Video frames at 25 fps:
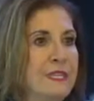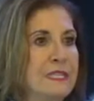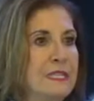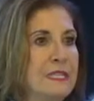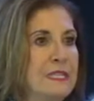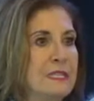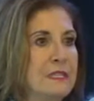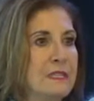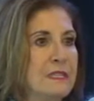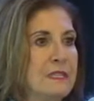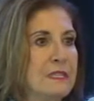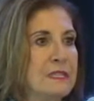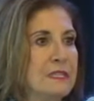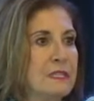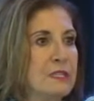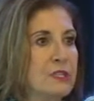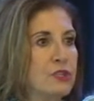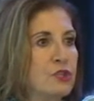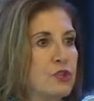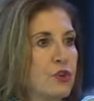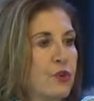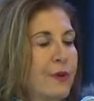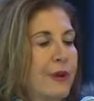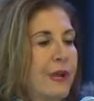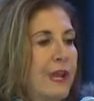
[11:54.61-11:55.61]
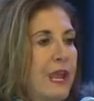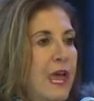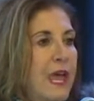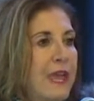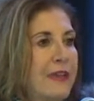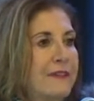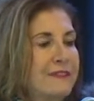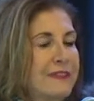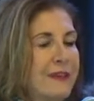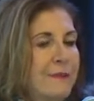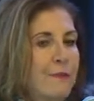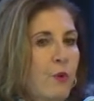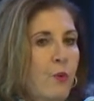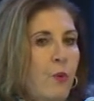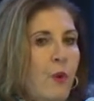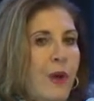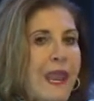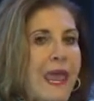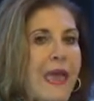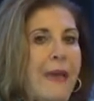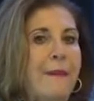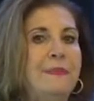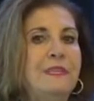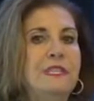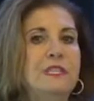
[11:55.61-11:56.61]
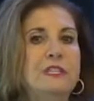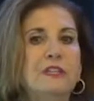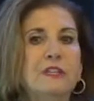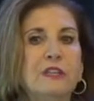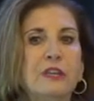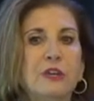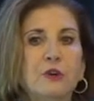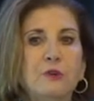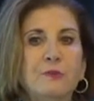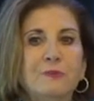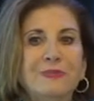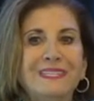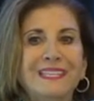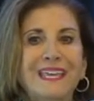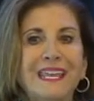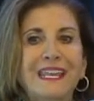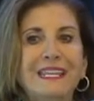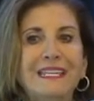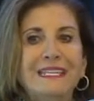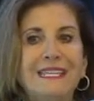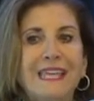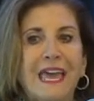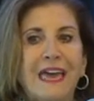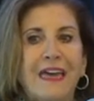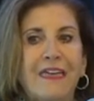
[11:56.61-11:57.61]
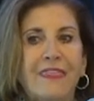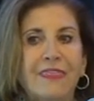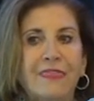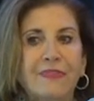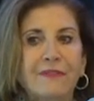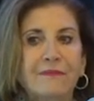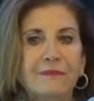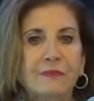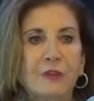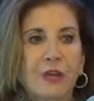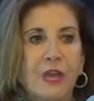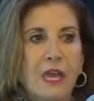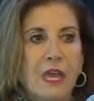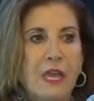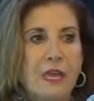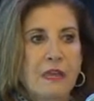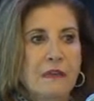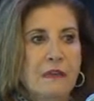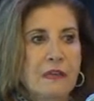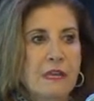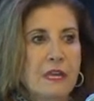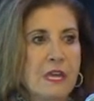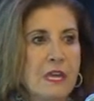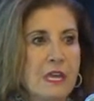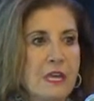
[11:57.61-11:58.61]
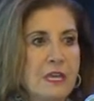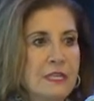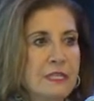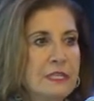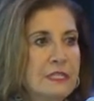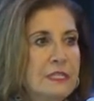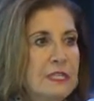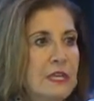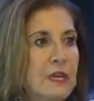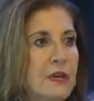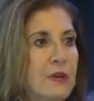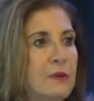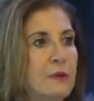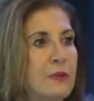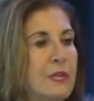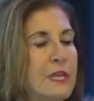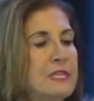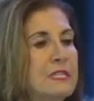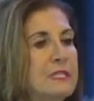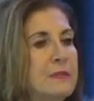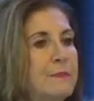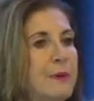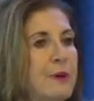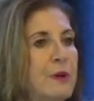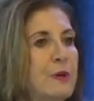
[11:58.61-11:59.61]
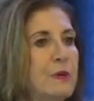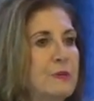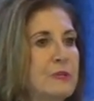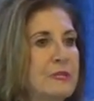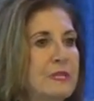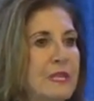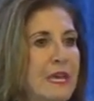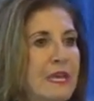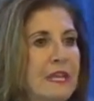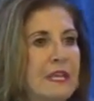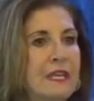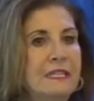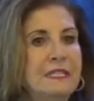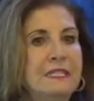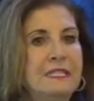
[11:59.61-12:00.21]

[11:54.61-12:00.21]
is during lifetime. Well, what happens to the homestead at death? Okay, so let's suppose that a